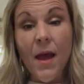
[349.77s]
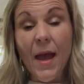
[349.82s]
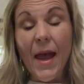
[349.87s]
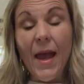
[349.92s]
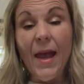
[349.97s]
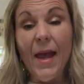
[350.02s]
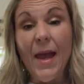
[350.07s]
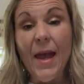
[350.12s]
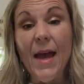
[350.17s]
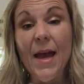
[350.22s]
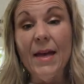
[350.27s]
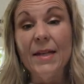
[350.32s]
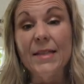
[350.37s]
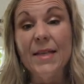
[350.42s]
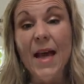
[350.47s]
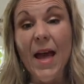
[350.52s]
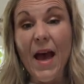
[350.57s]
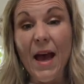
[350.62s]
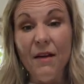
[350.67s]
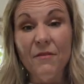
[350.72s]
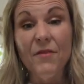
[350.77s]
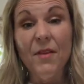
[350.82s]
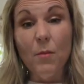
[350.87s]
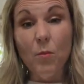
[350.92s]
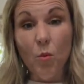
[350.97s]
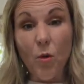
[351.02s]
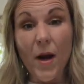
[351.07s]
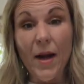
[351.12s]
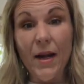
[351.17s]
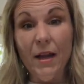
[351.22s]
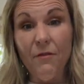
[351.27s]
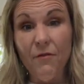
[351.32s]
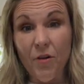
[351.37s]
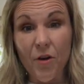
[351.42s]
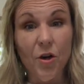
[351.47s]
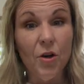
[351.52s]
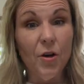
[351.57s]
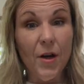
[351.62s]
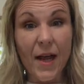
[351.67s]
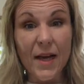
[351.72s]
and have them ready for
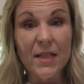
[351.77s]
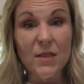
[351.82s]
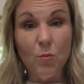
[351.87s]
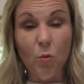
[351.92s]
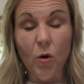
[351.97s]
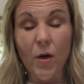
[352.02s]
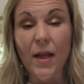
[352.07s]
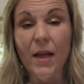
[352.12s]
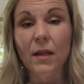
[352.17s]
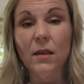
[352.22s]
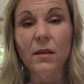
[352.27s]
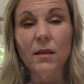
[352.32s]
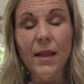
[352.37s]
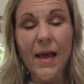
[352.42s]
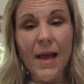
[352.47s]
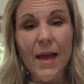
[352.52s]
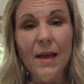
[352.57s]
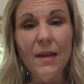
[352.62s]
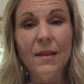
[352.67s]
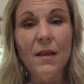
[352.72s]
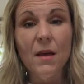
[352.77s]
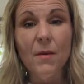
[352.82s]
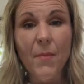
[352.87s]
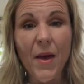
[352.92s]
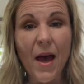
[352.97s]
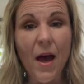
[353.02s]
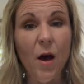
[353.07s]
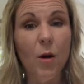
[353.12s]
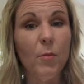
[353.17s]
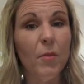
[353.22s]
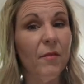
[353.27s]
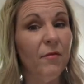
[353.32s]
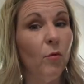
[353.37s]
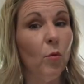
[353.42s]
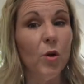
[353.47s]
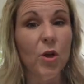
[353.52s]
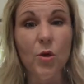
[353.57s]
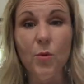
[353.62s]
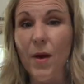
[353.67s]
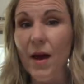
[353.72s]
your next morning. Lay them out
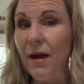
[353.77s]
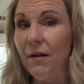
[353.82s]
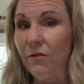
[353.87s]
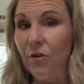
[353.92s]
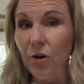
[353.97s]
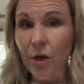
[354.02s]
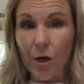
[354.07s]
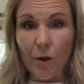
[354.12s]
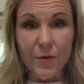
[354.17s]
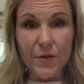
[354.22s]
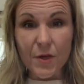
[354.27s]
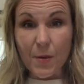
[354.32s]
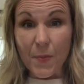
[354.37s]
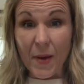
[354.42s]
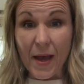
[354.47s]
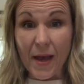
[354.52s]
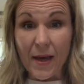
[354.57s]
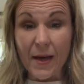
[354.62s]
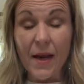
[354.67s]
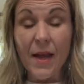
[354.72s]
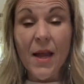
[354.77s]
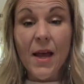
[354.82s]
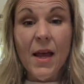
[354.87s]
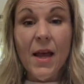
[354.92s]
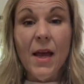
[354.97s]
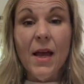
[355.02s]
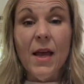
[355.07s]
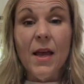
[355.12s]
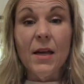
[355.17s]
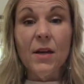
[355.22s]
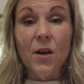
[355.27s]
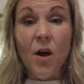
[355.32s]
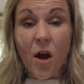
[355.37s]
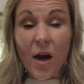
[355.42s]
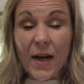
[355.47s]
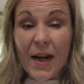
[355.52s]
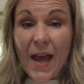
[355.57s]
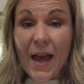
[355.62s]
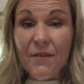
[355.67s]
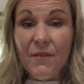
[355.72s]
before you ever go to bed.
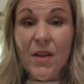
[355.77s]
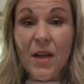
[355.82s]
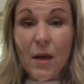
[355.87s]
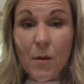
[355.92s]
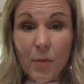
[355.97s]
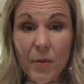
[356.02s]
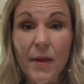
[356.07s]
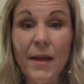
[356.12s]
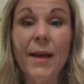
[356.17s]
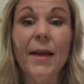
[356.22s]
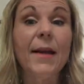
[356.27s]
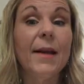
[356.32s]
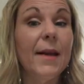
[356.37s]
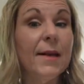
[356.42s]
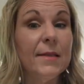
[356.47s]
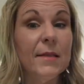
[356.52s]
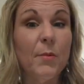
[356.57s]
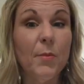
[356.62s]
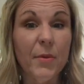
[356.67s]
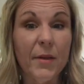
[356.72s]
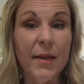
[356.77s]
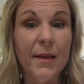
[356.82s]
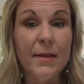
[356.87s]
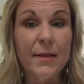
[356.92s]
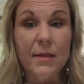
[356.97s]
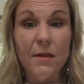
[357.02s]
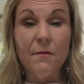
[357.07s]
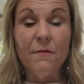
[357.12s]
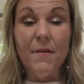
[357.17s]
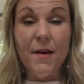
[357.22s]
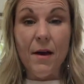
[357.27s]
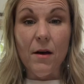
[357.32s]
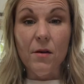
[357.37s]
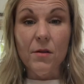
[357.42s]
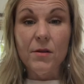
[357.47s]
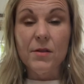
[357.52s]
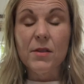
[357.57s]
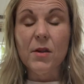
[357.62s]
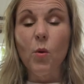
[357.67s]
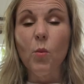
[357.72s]
Not having a plan is a plan to fail.
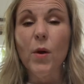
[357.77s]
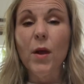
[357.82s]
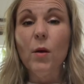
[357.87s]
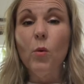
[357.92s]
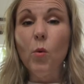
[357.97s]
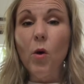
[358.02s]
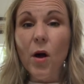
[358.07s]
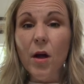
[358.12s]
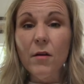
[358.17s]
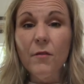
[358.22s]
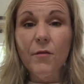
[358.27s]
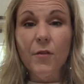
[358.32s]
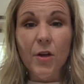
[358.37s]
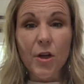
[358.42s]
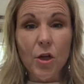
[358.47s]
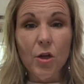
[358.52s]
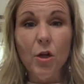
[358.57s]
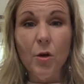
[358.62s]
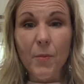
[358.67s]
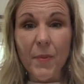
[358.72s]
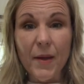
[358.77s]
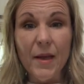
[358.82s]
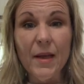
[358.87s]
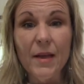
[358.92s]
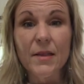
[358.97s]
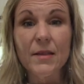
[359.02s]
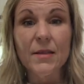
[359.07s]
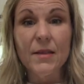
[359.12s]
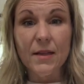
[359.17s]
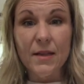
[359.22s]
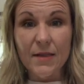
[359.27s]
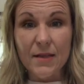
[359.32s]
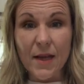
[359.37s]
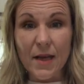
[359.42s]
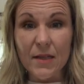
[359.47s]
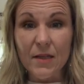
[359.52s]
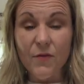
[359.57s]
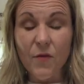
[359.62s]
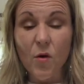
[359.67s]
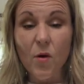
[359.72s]
So we want for you to be
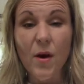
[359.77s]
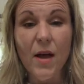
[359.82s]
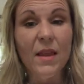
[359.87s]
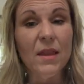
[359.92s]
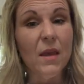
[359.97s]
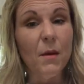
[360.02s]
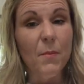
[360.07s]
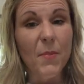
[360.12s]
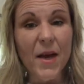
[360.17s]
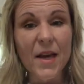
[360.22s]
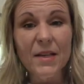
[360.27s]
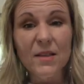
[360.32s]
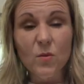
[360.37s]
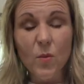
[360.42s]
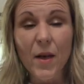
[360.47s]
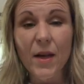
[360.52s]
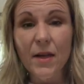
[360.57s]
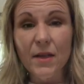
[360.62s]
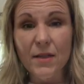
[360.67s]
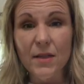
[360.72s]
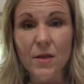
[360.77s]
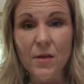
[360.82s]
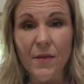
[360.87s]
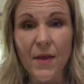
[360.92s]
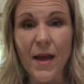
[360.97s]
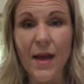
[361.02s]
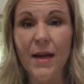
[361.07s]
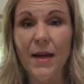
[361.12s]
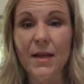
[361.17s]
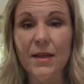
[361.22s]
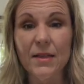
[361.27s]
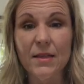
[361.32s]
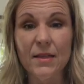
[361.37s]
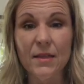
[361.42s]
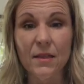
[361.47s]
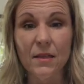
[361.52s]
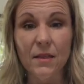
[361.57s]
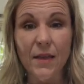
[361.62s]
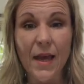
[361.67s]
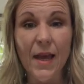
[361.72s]
successful, and the best way to do that is
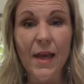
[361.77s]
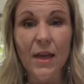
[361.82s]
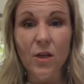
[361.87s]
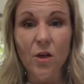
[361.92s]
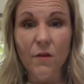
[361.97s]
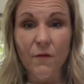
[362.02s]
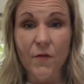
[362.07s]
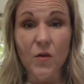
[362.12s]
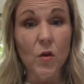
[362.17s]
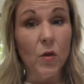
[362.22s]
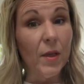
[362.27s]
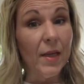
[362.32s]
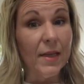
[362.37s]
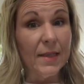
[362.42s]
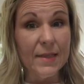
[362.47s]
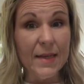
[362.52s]
to lay your feelings